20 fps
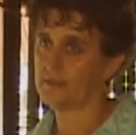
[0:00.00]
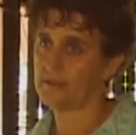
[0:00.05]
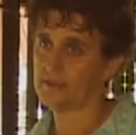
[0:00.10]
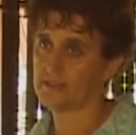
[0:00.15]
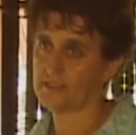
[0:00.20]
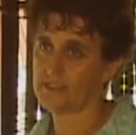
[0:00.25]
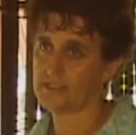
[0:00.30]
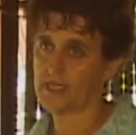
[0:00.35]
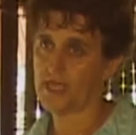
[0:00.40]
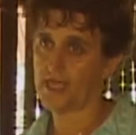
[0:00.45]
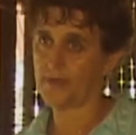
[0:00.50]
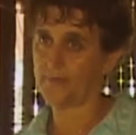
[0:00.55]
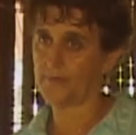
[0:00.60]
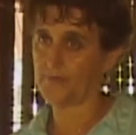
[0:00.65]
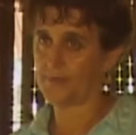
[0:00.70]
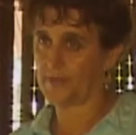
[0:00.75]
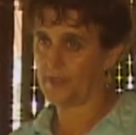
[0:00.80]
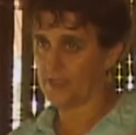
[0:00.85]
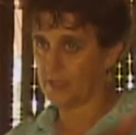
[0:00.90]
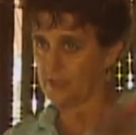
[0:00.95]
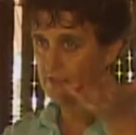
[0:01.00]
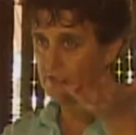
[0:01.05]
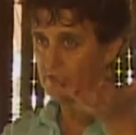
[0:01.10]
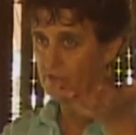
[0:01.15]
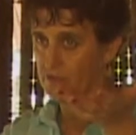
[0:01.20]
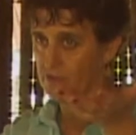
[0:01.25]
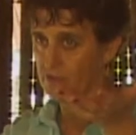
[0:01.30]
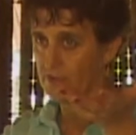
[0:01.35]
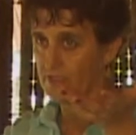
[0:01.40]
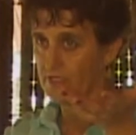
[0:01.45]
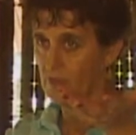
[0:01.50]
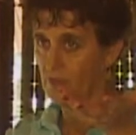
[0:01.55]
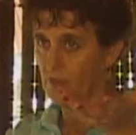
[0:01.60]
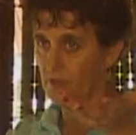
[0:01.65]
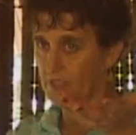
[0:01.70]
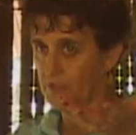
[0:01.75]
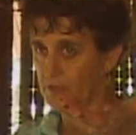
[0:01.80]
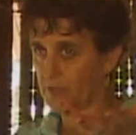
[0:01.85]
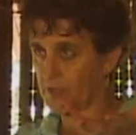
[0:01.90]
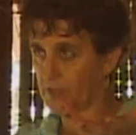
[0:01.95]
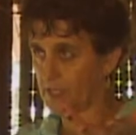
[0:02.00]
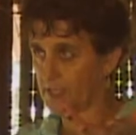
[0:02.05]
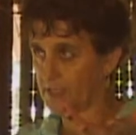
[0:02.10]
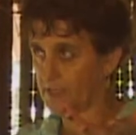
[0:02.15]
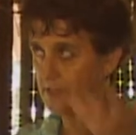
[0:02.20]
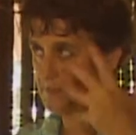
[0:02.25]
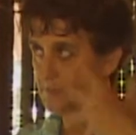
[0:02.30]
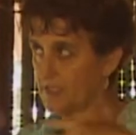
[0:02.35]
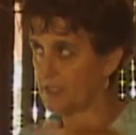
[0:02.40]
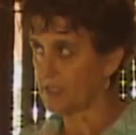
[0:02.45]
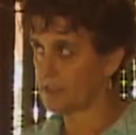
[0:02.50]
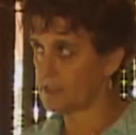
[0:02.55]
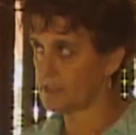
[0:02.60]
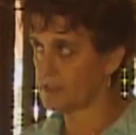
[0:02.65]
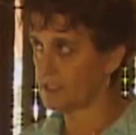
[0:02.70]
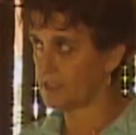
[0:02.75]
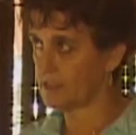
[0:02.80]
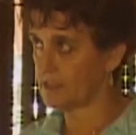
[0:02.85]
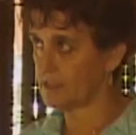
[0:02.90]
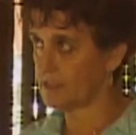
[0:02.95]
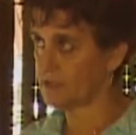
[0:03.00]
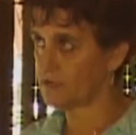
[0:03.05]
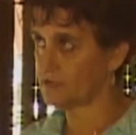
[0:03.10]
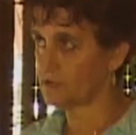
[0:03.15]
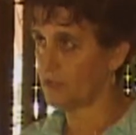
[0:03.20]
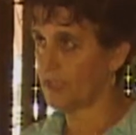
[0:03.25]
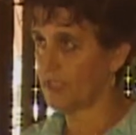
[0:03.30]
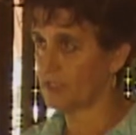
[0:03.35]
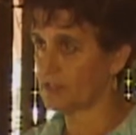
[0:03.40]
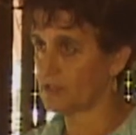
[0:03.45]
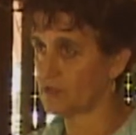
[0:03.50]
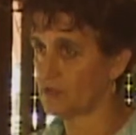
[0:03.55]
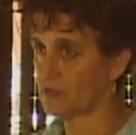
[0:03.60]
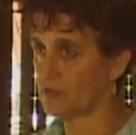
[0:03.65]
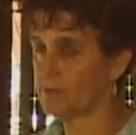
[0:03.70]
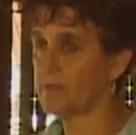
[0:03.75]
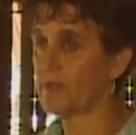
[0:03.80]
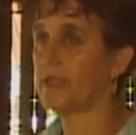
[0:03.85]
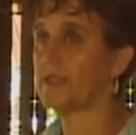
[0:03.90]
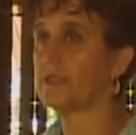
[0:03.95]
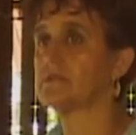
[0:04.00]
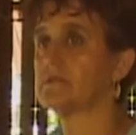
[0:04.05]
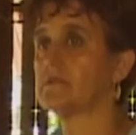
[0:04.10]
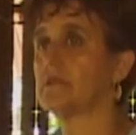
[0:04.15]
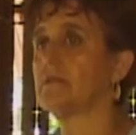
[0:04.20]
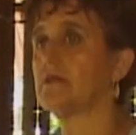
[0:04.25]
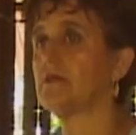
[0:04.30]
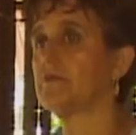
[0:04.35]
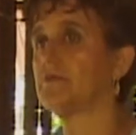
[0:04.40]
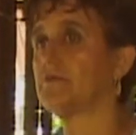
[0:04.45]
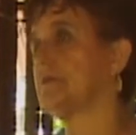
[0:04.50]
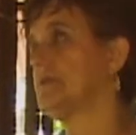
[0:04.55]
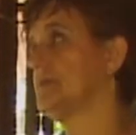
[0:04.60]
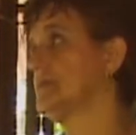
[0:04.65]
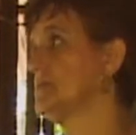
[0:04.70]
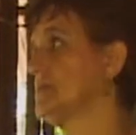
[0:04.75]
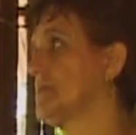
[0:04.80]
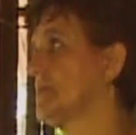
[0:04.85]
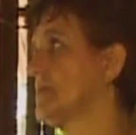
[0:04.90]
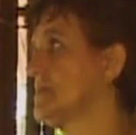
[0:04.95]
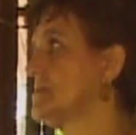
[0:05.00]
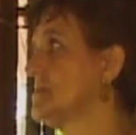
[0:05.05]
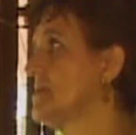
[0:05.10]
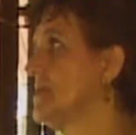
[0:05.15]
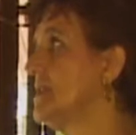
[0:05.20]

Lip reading: the sap in the tree when you cut it, because then it attracts termites and other insects.